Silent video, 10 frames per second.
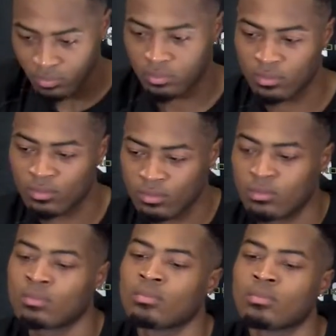
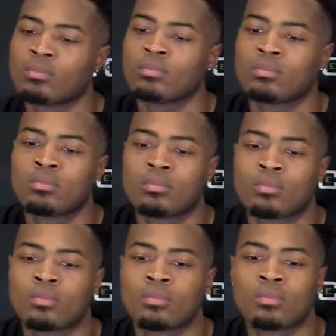
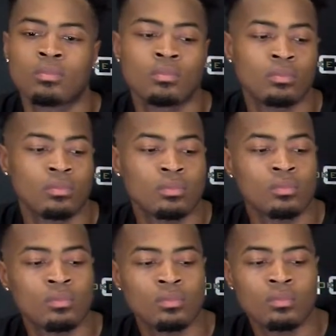
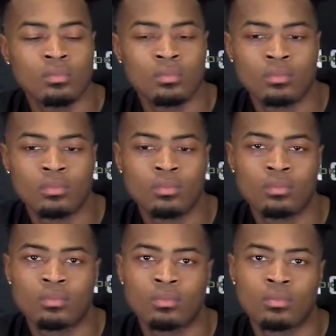
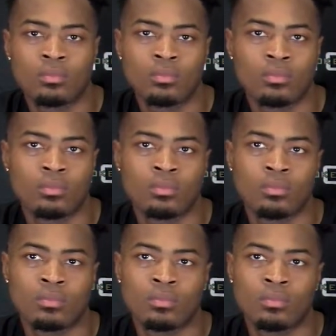
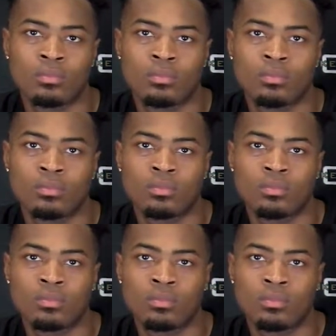
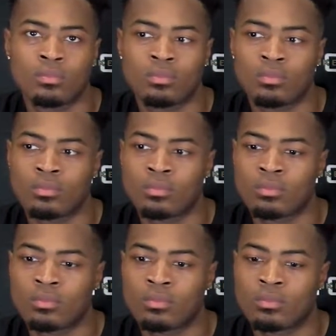(silent)